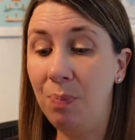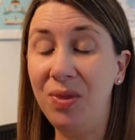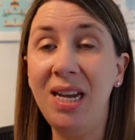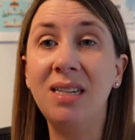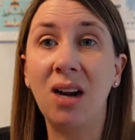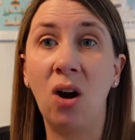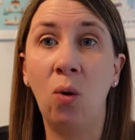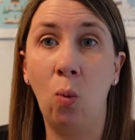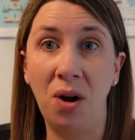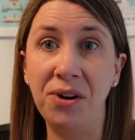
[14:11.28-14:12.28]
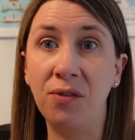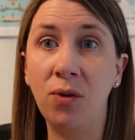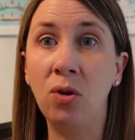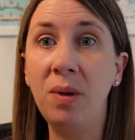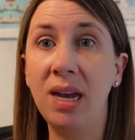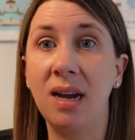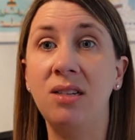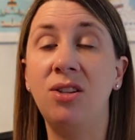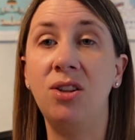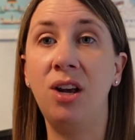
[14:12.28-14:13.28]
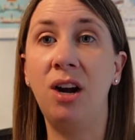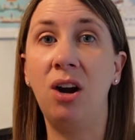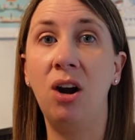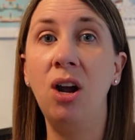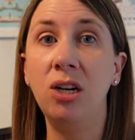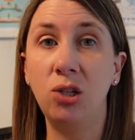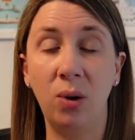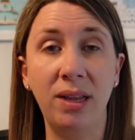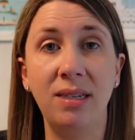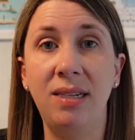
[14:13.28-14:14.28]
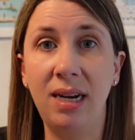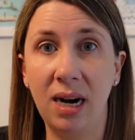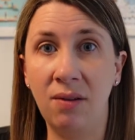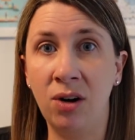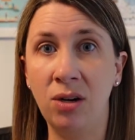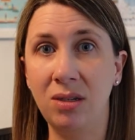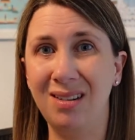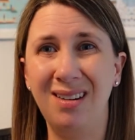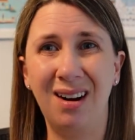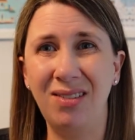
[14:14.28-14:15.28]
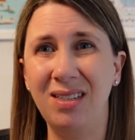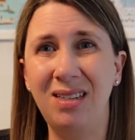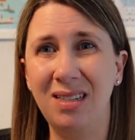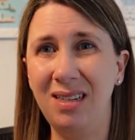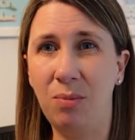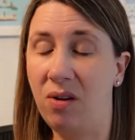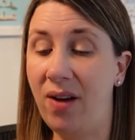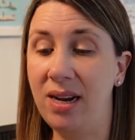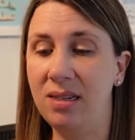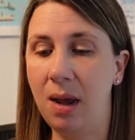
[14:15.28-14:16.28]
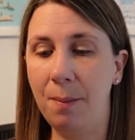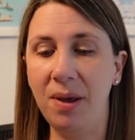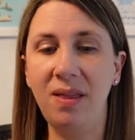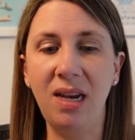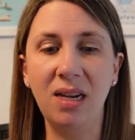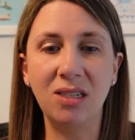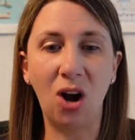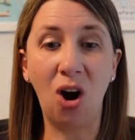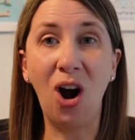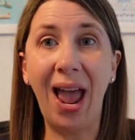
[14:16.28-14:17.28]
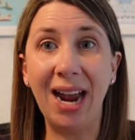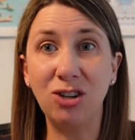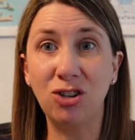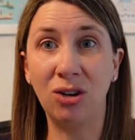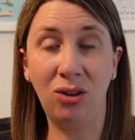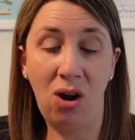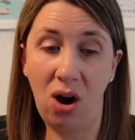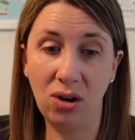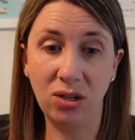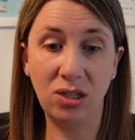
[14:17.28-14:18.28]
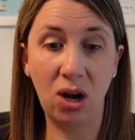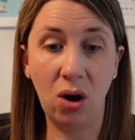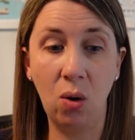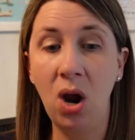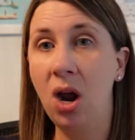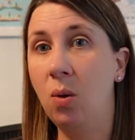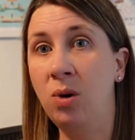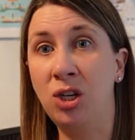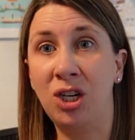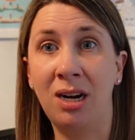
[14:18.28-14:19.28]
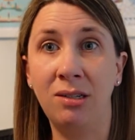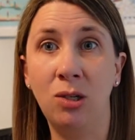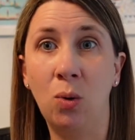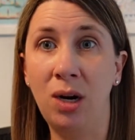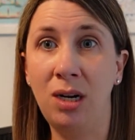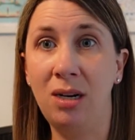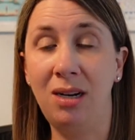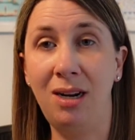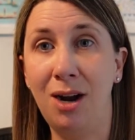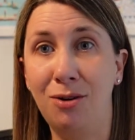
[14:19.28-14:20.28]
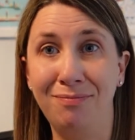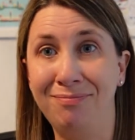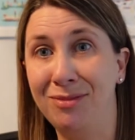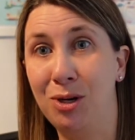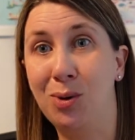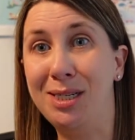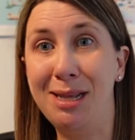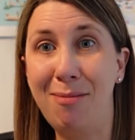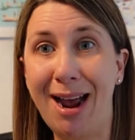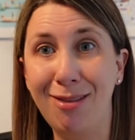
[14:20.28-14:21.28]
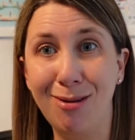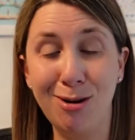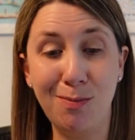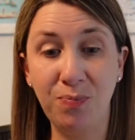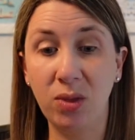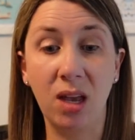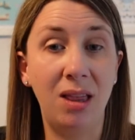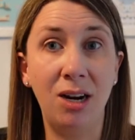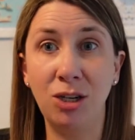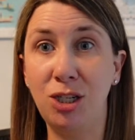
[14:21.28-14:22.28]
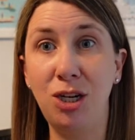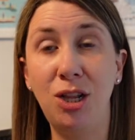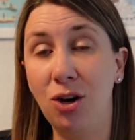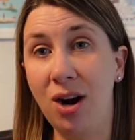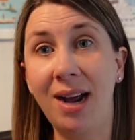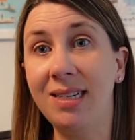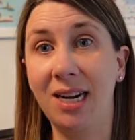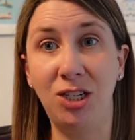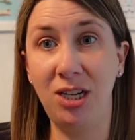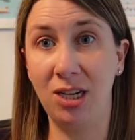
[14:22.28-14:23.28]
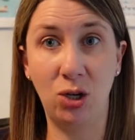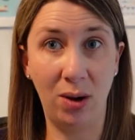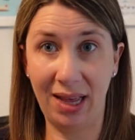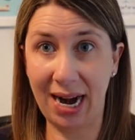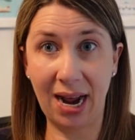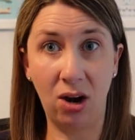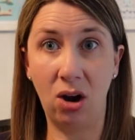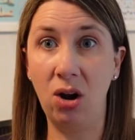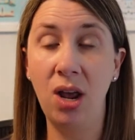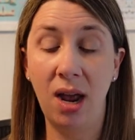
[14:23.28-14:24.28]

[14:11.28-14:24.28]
these are wonderful because they're toilet seat covers, and obviously Disney provides them, but these are extra long. So when your child's going to the bathroom, they're not touching the toilet at all.